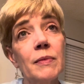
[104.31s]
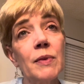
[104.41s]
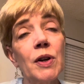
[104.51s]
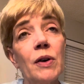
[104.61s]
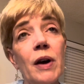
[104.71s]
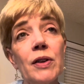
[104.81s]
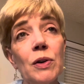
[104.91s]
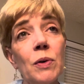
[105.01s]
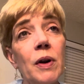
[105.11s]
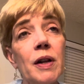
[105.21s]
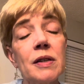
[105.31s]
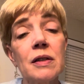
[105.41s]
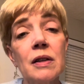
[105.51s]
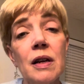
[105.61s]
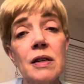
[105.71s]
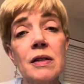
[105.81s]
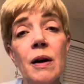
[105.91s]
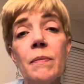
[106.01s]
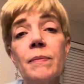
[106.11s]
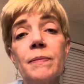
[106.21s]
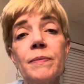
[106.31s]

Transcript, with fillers: you know, how the Lord has, has um,